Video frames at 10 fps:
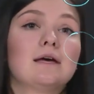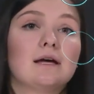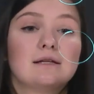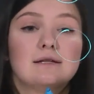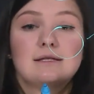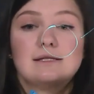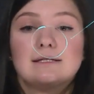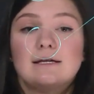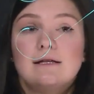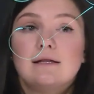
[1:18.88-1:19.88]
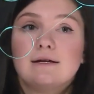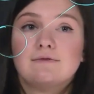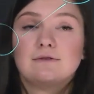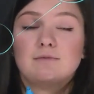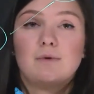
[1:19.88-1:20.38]
And it is the
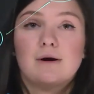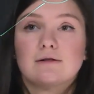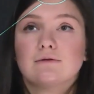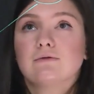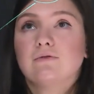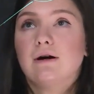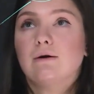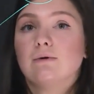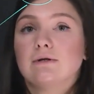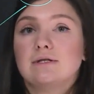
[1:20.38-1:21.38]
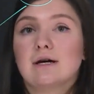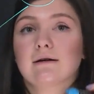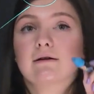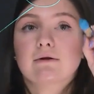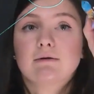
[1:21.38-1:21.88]
left part of our
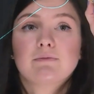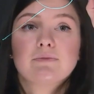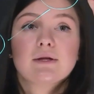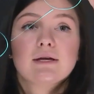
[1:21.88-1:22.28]
diagram.